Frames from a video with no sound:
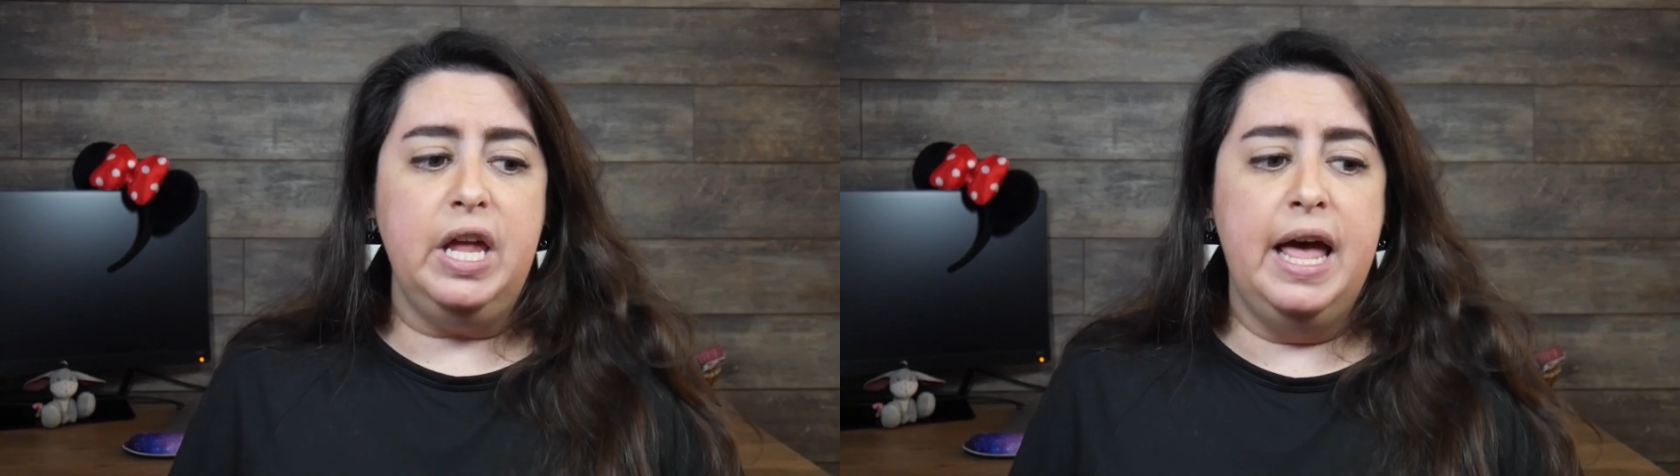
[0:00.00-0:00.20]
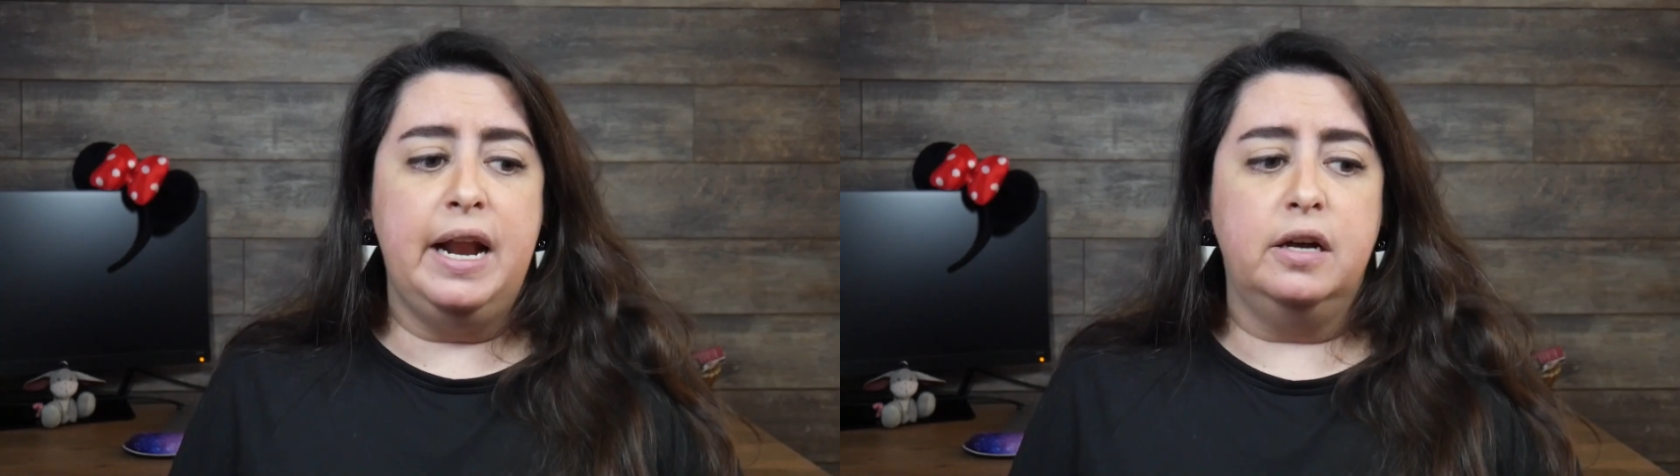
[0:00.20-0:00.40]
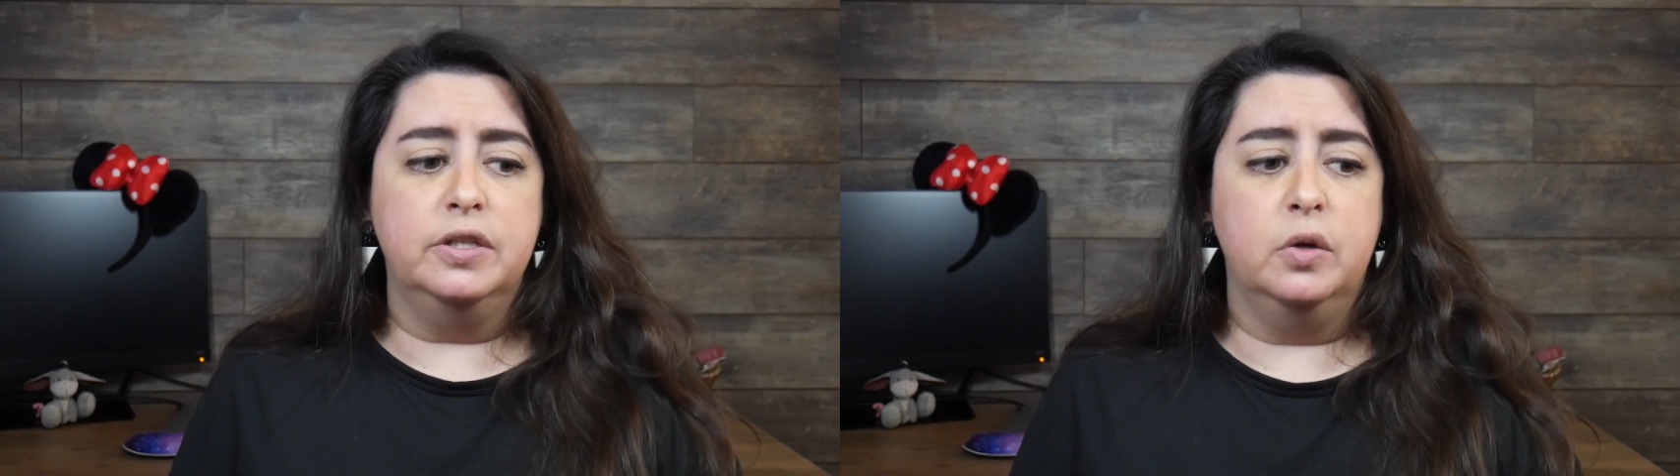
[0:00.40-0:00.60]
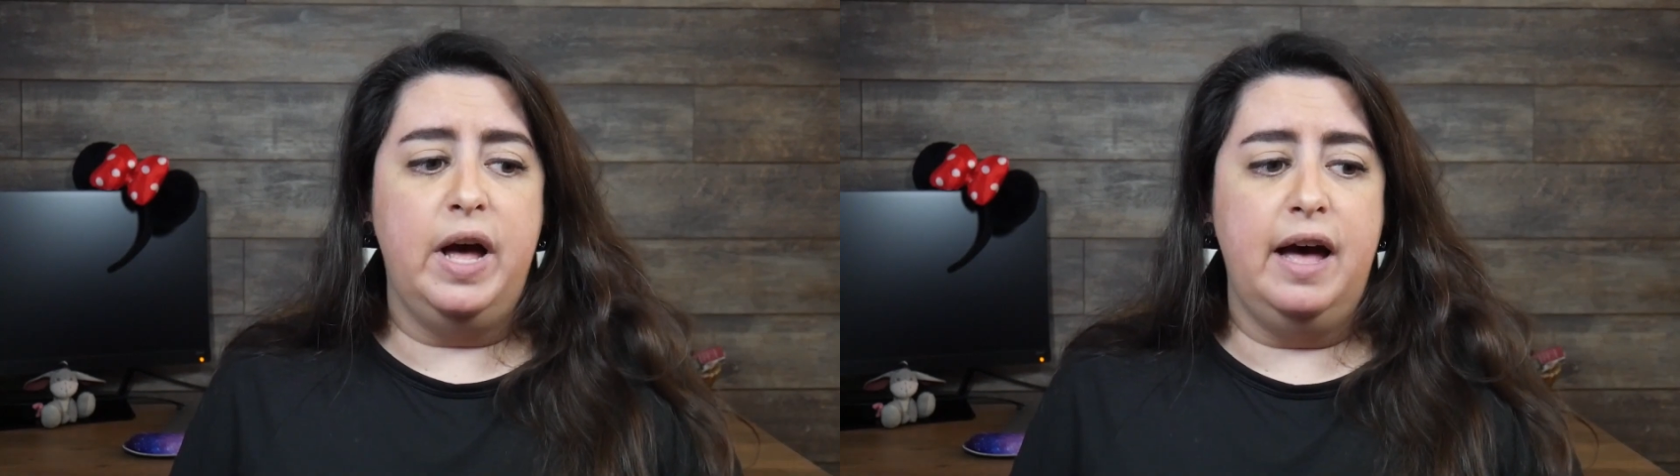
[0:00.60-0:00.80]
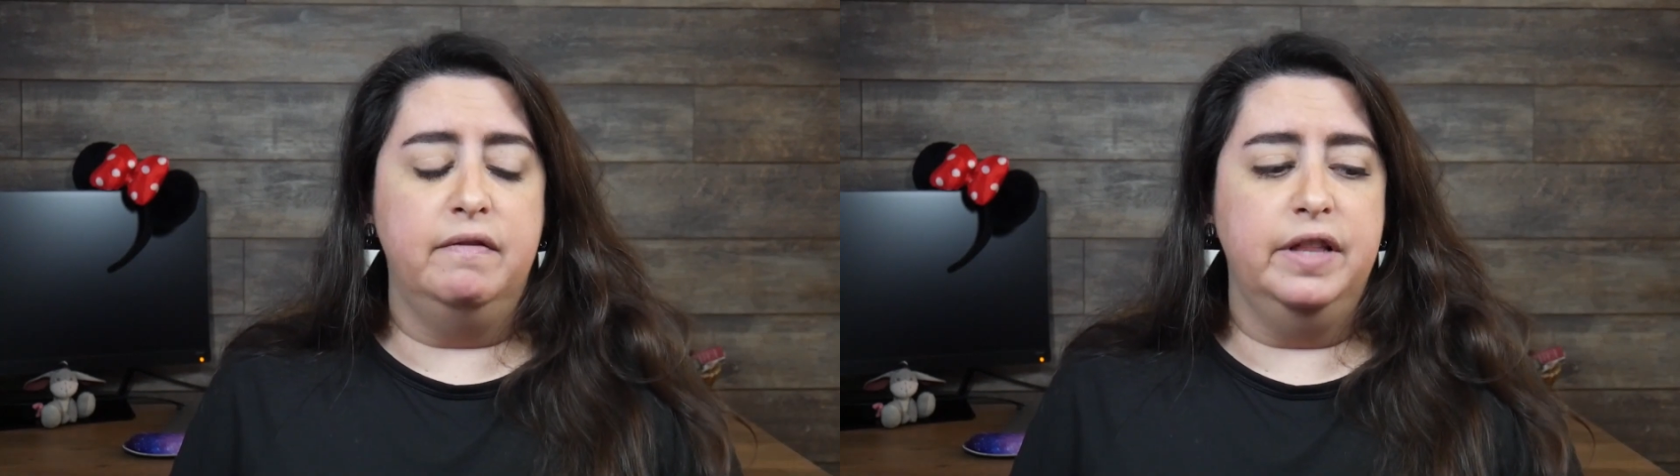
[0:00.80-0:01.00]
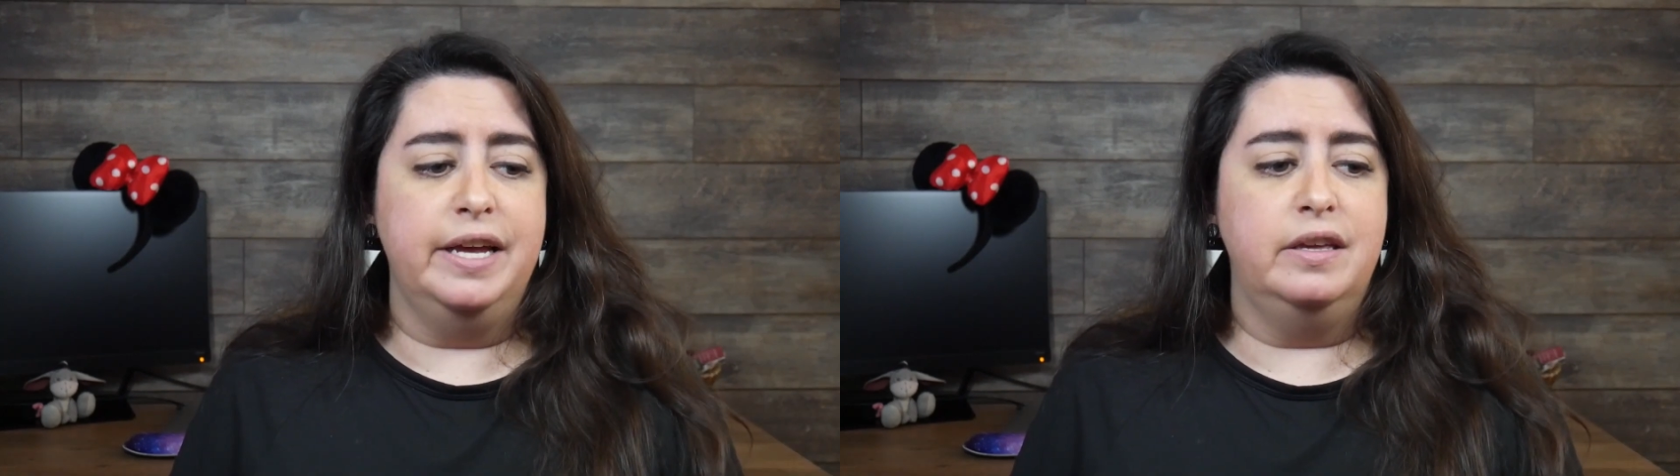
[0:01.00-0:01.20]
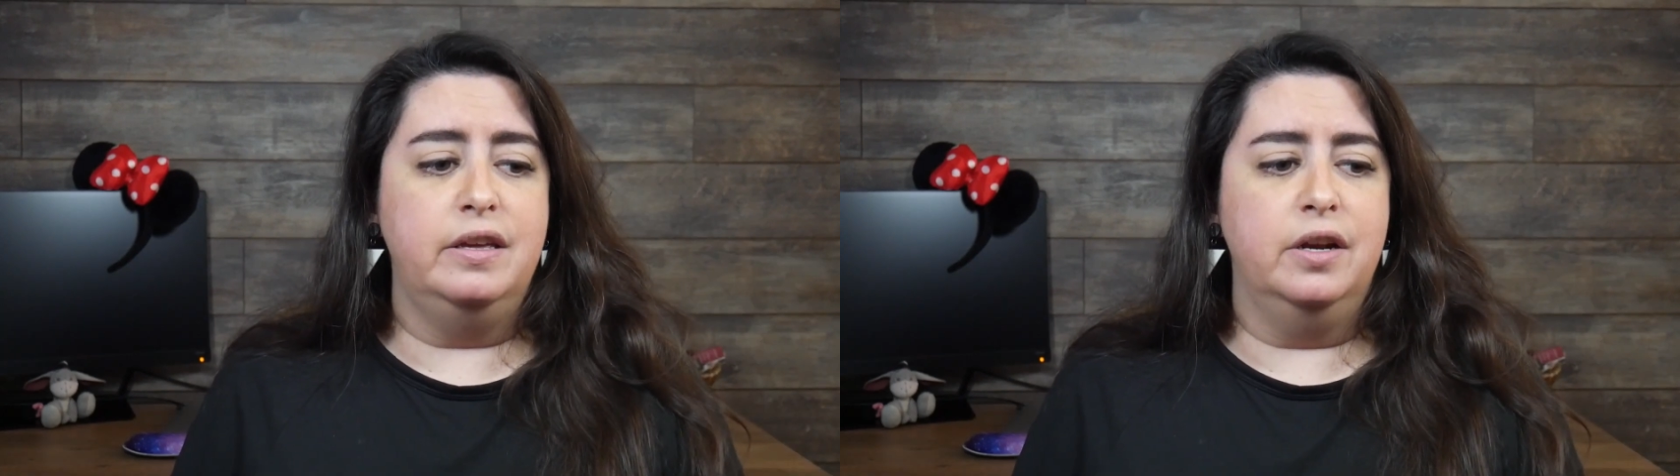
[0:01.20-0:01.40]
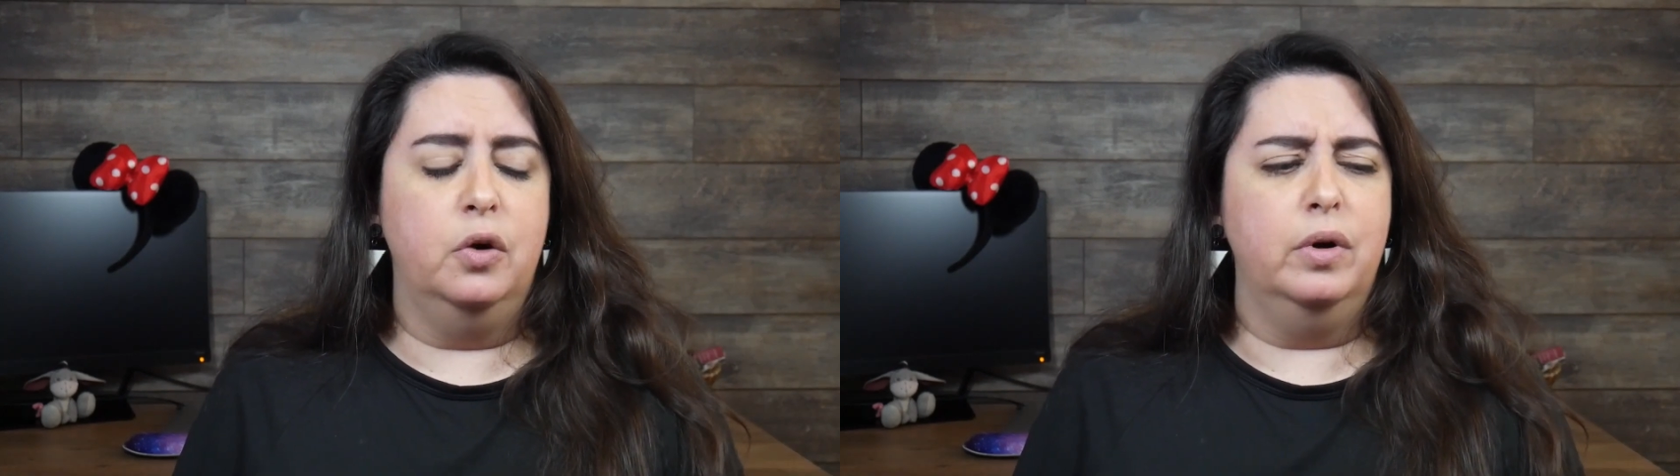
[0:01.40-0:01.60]
And I also have
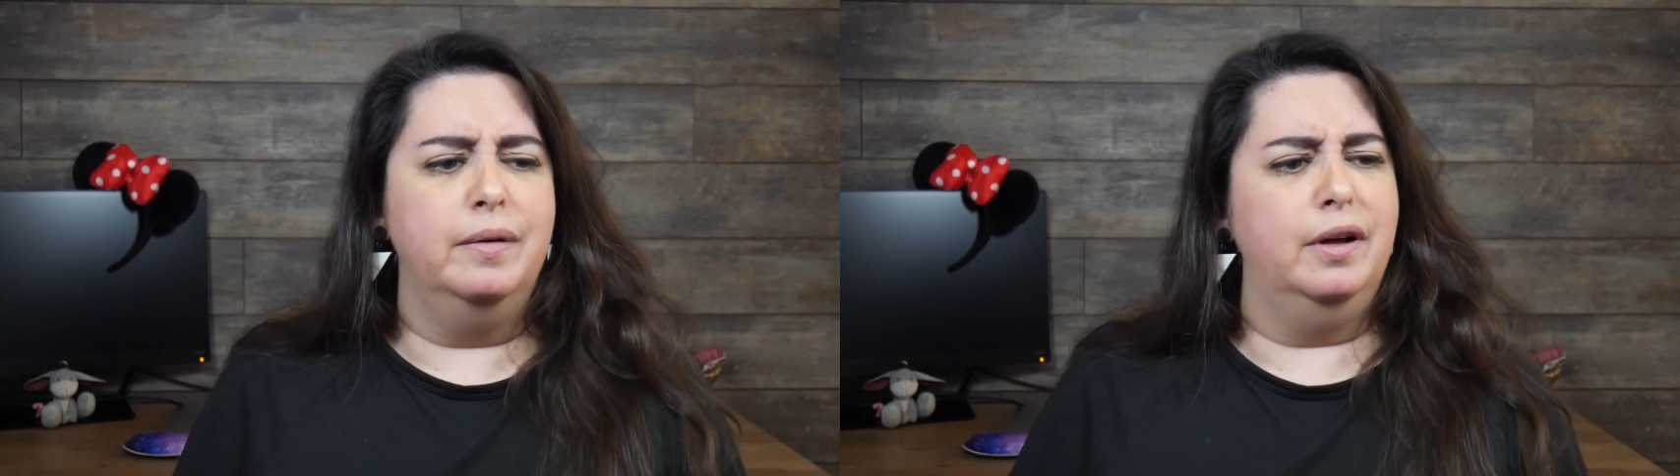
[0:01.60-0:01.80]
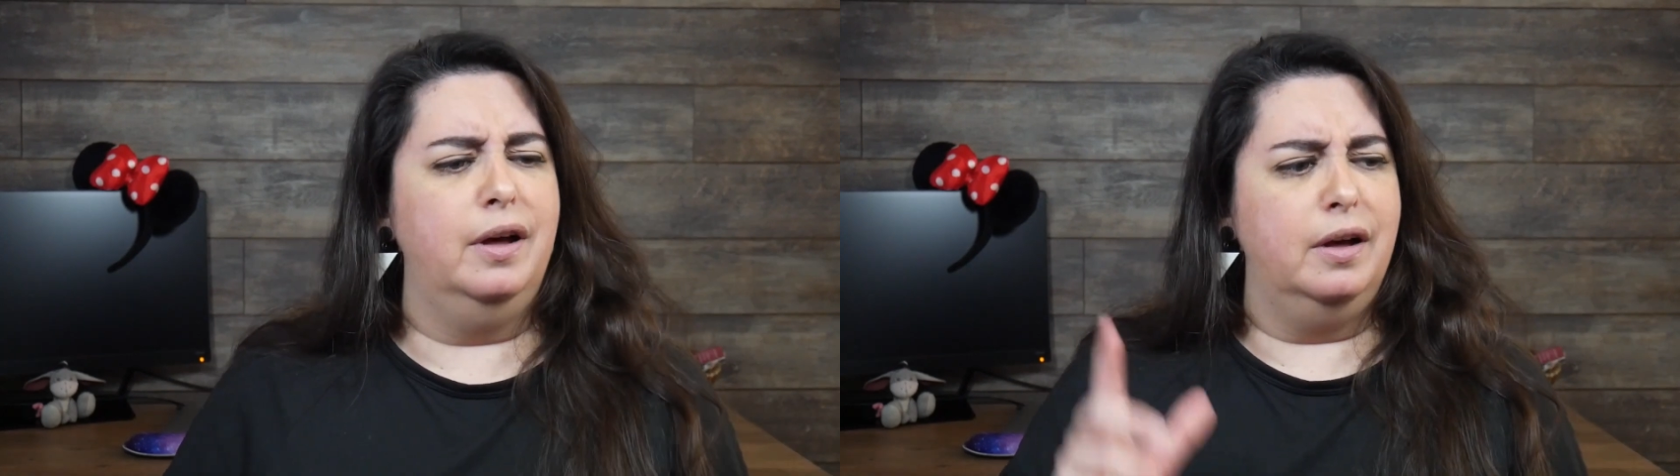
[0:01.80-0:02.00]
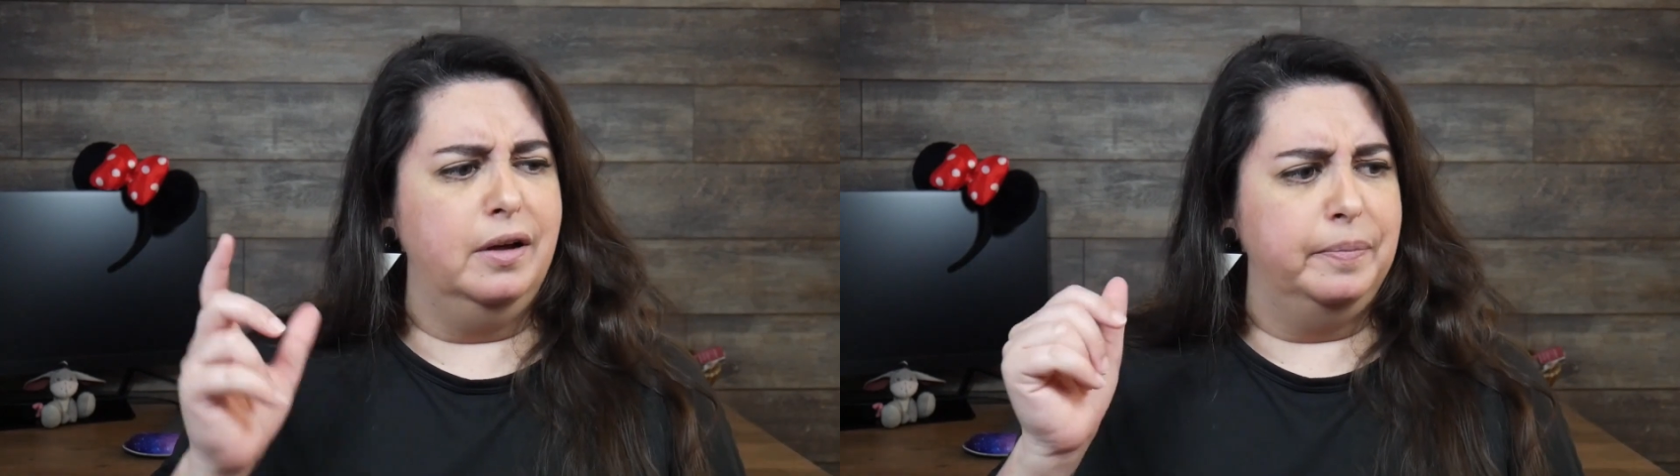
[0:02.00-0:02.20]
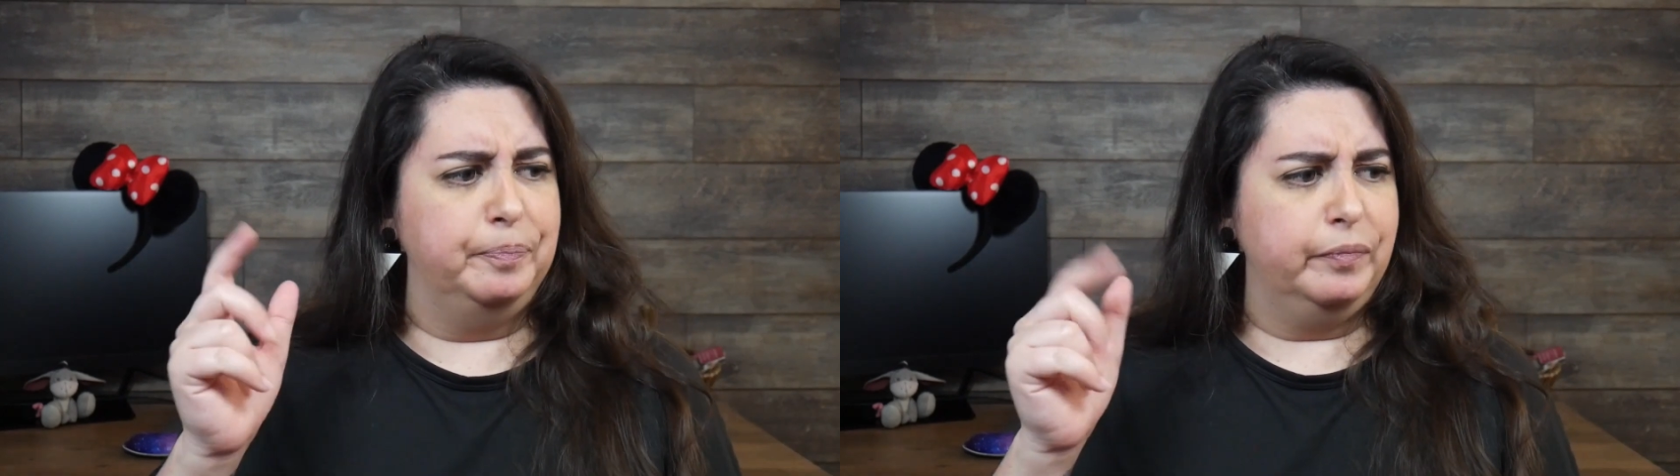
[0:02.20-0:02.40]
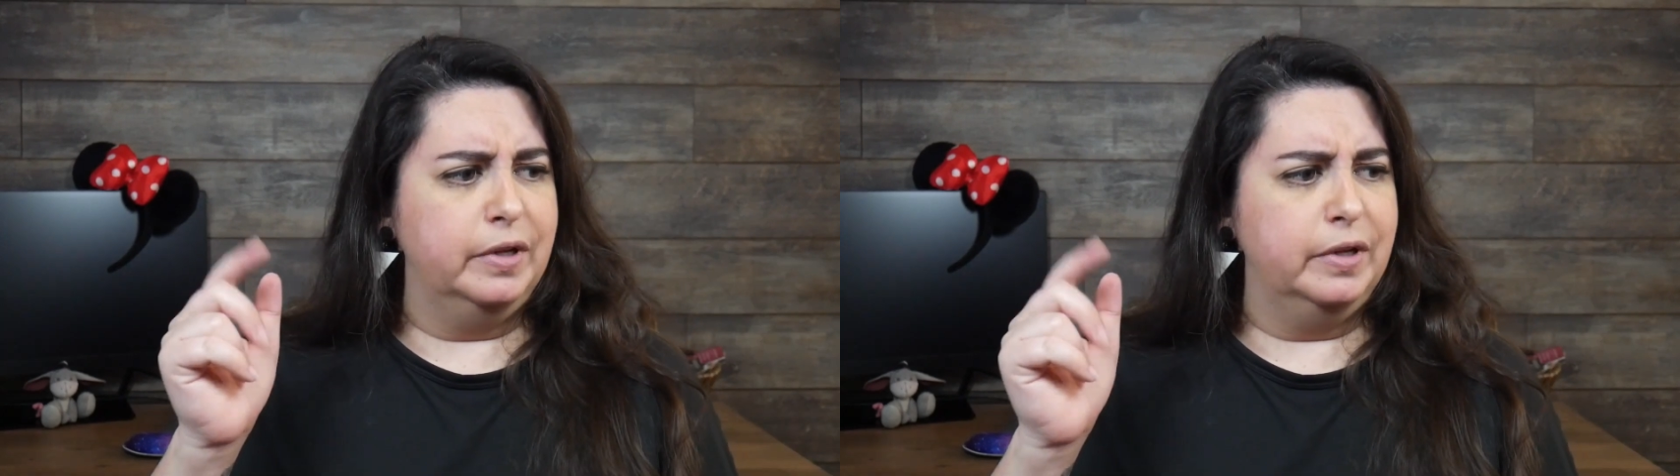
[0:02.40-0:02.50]
a